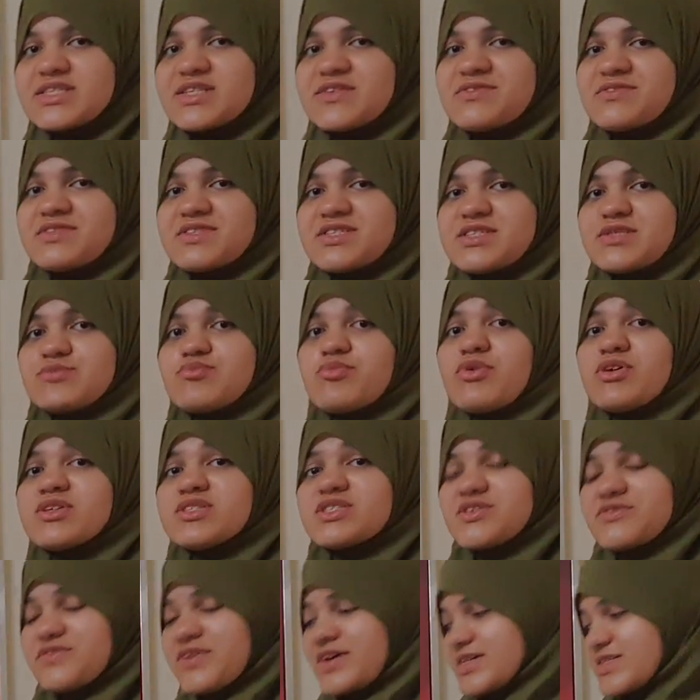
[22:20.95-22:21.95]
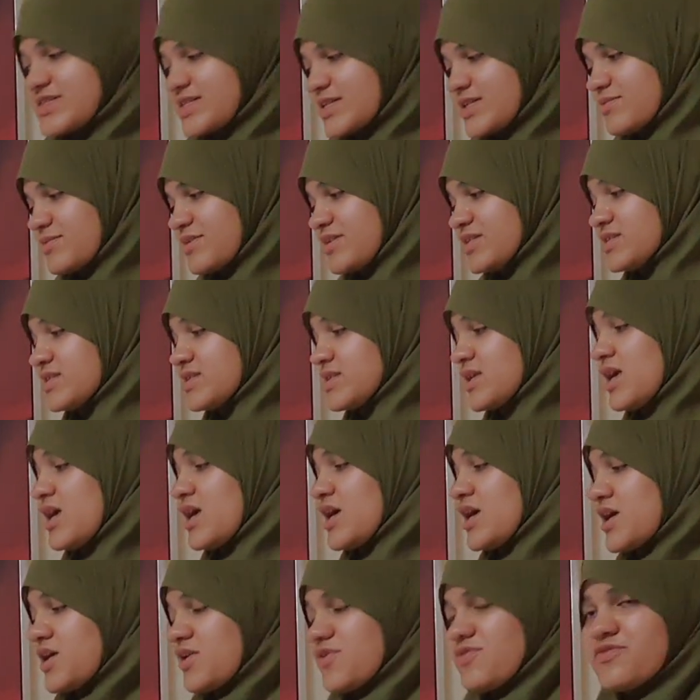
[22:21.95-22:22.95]
If it is positive x, that means
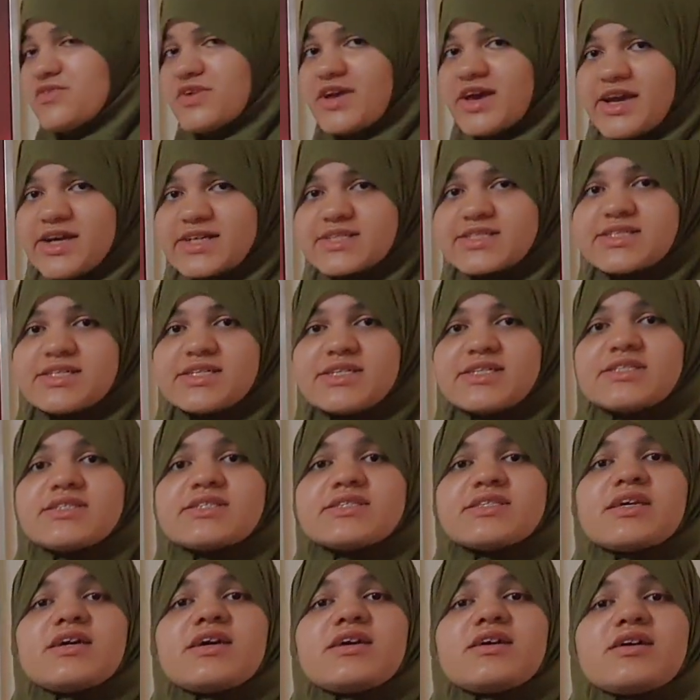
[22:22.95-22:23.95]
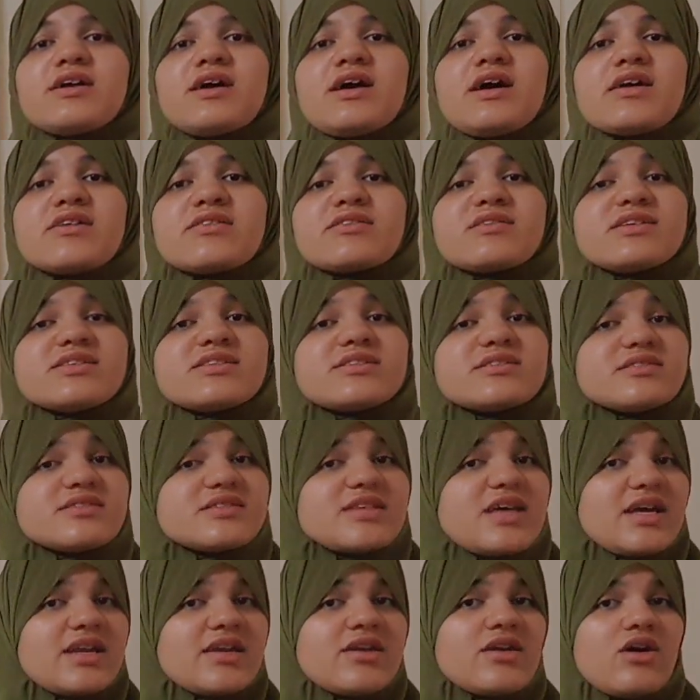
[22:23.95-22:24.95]
if x is greater
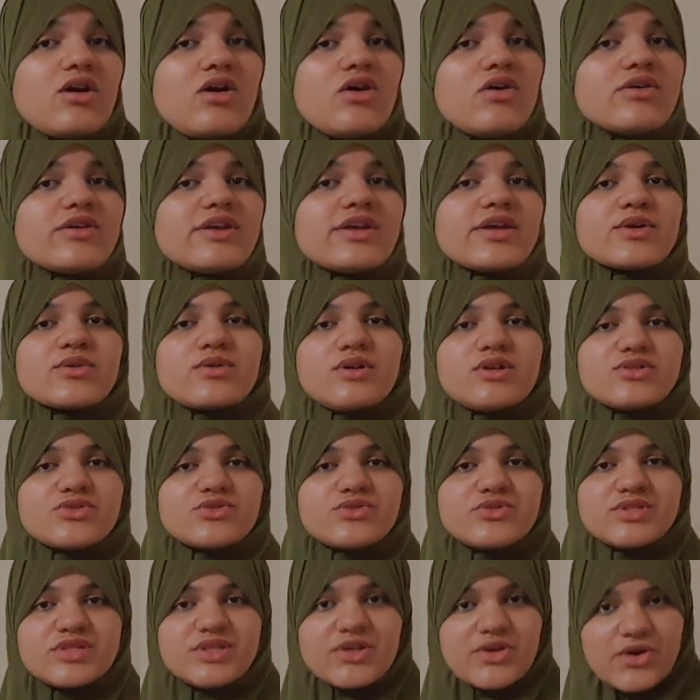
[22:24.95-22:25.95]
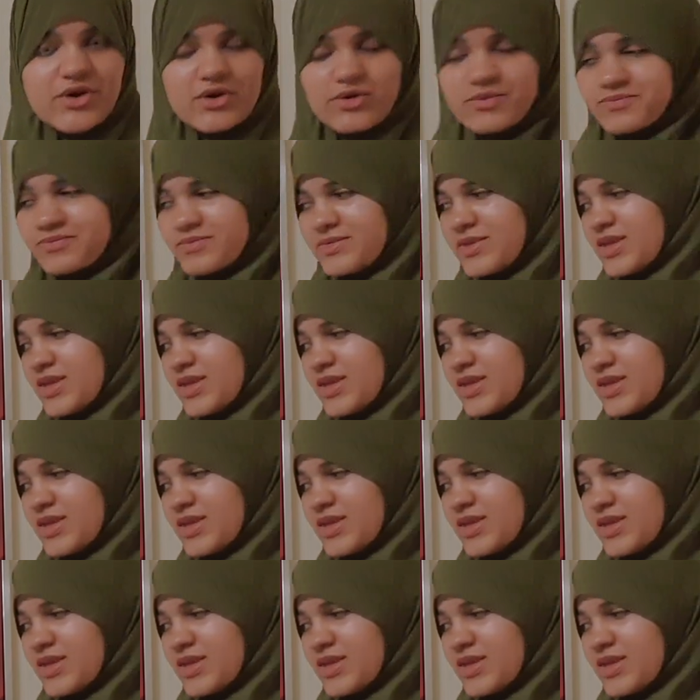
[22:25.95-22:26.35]
than or equal to 0.